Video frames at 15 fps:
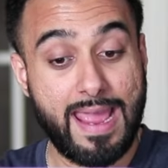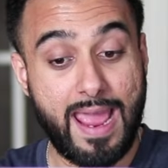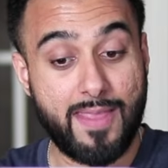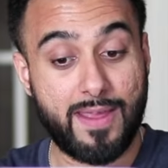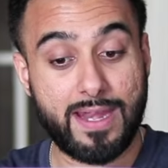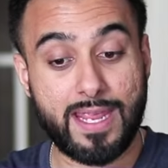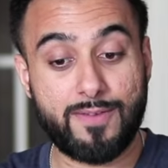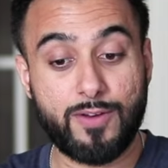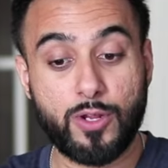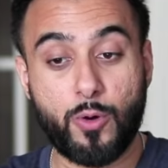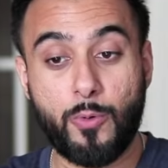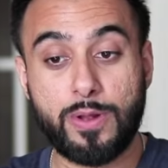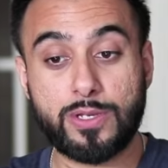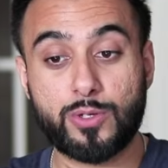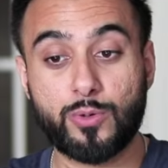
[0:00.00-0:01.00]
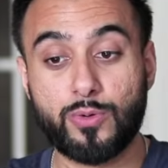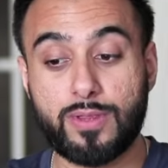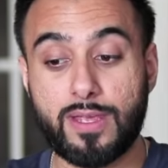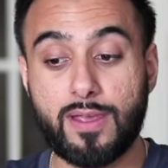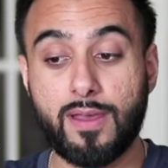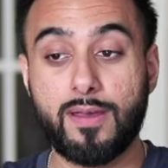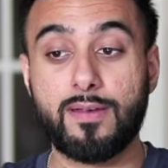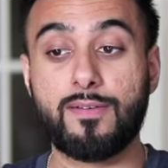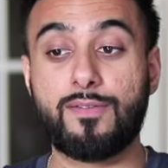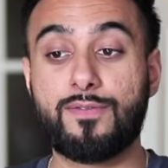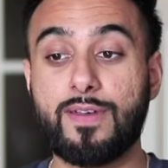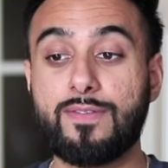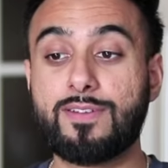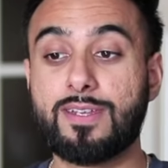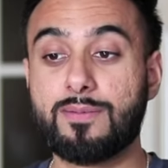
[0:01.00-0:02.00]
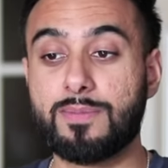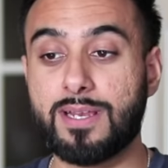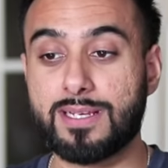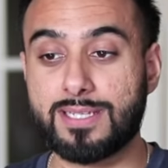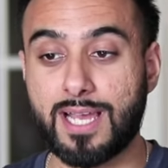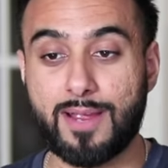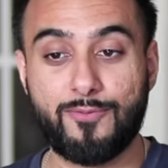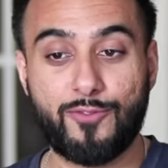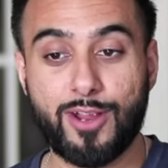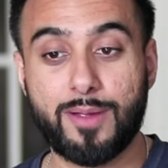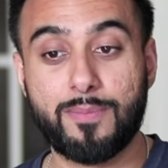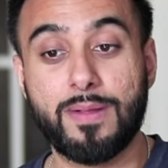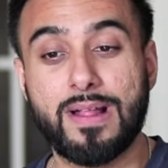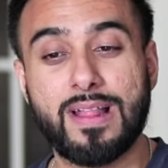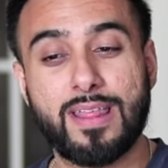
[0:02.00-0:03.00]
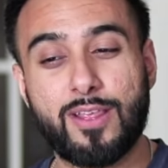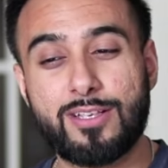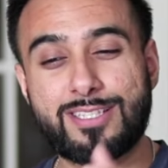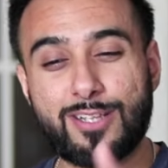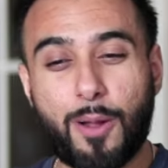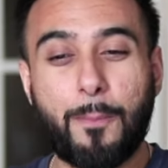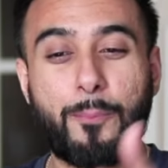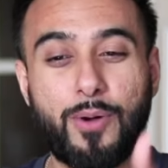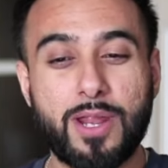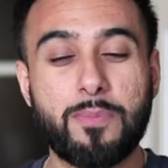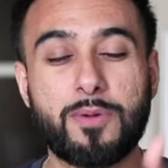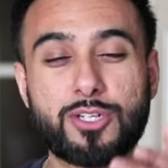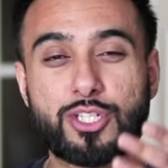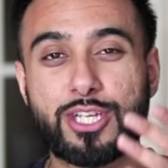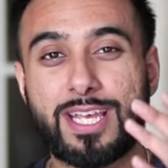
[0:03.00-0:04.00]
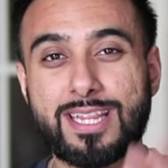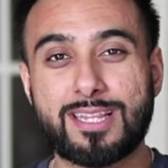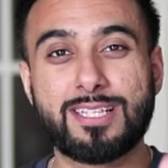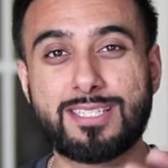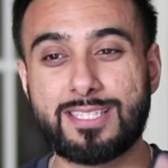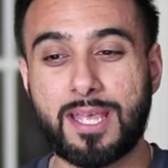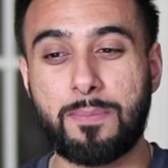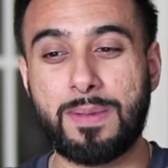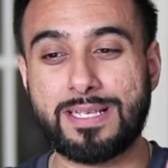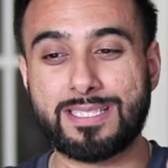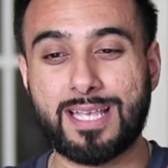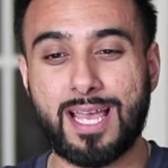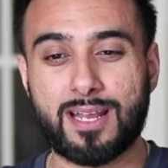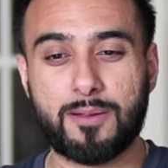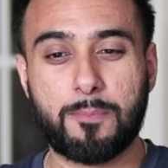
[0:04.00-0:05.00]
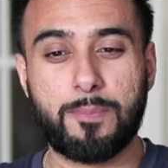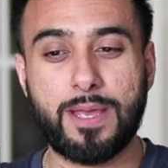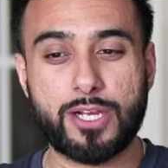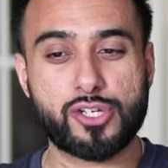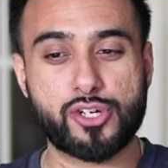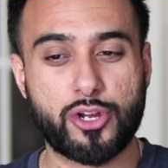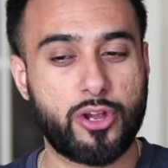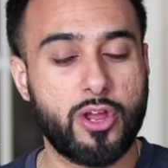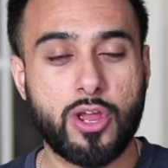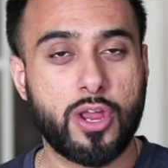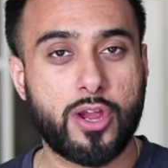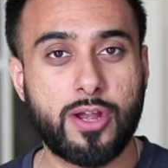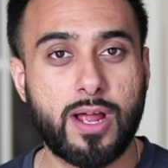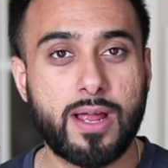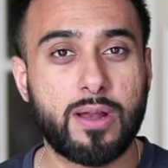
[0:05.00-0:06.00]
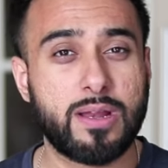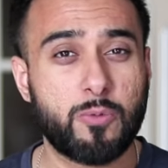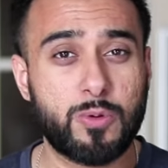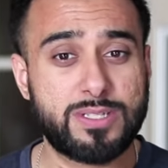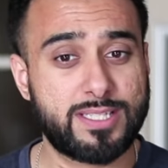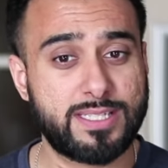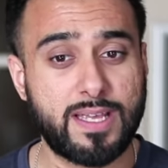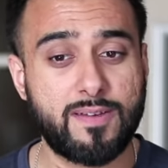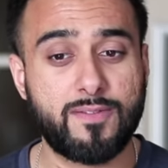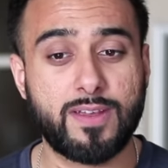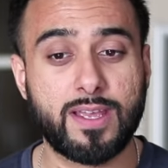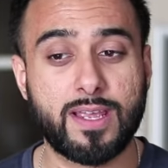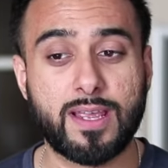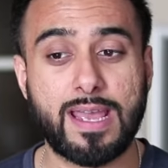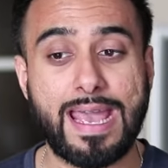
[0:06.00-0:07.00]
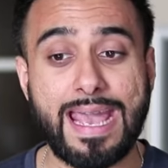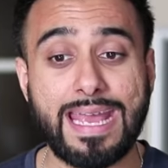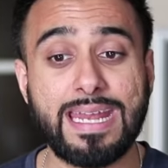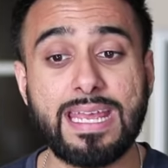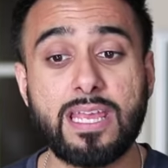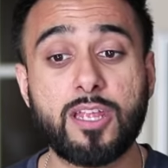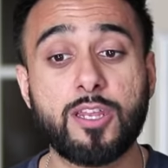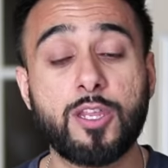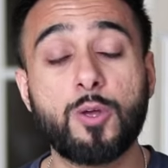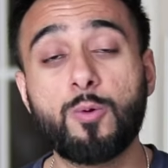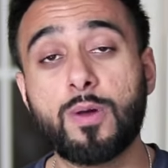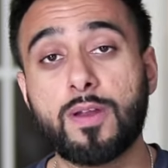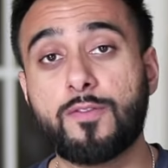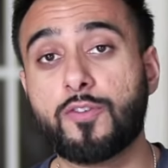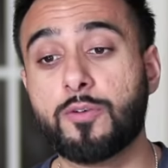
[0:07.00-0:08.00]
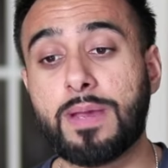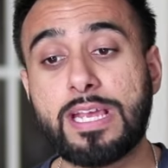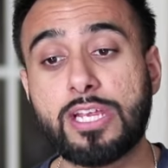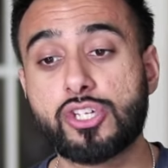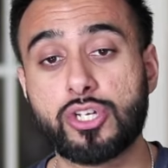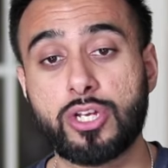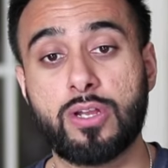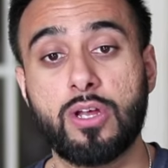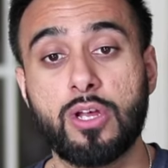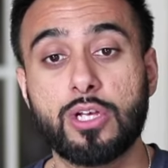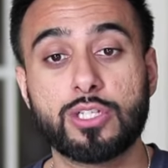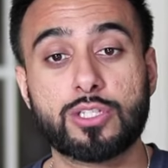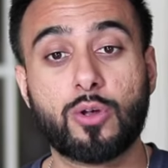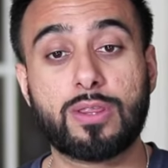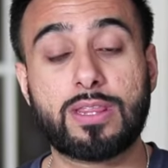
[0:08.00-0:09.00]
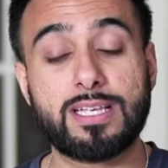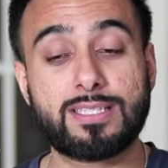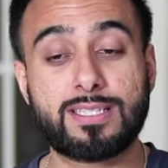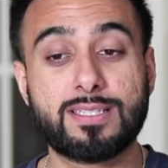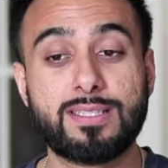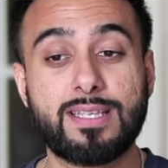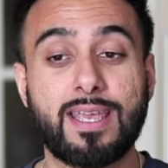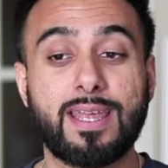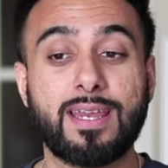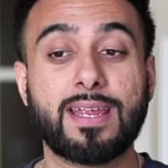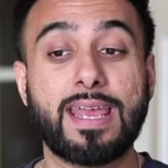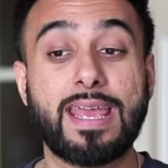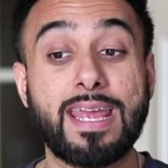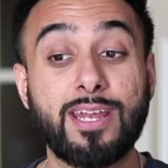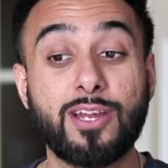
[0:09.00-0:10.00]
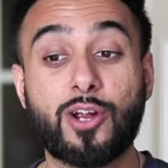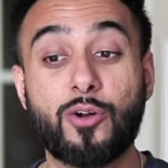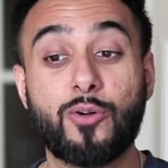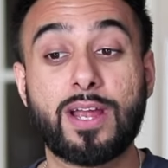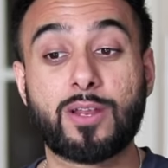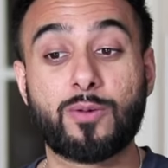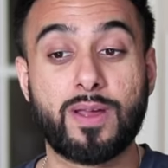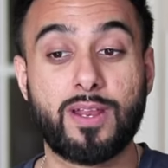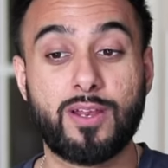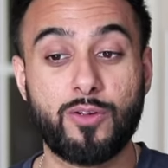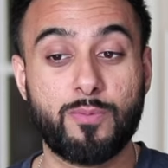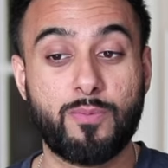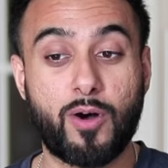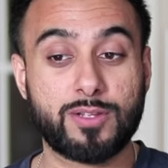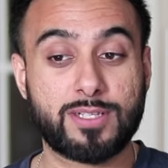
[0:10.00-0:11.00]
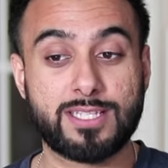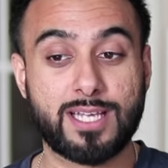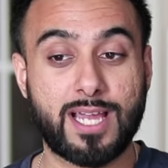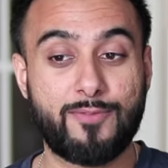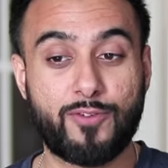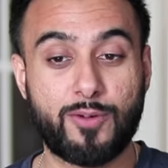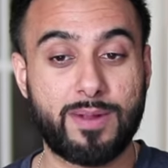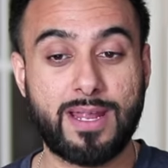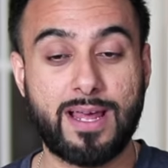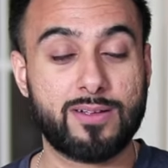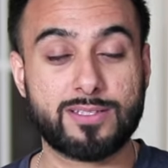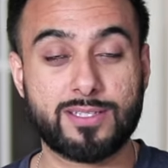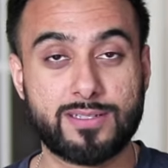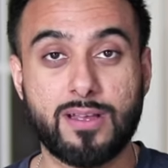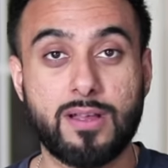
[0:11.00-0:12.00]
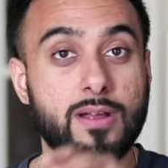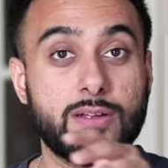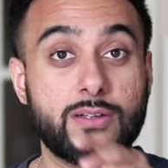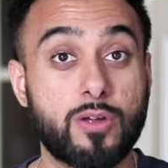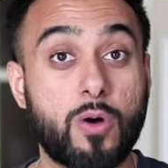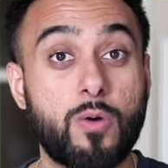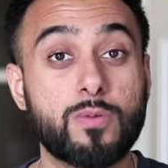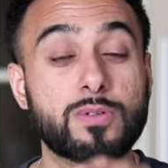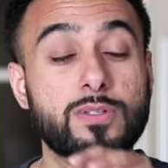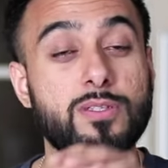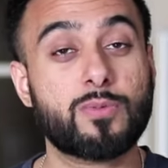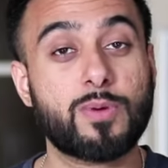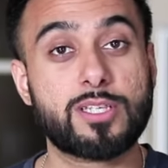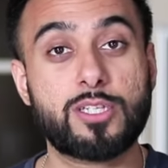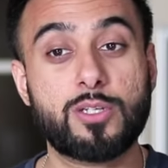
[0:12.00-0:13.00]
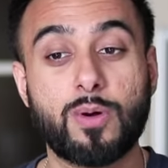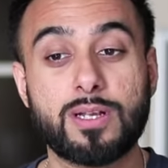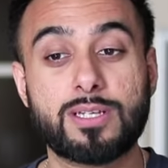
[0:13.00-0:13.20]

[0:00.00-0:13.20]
And then even going to the 15-minute time frame, you still pretty much get the same exact picture. You're not receiving any new information. So this is the incorrect way to do multi-time frame analysis. Don't switch to a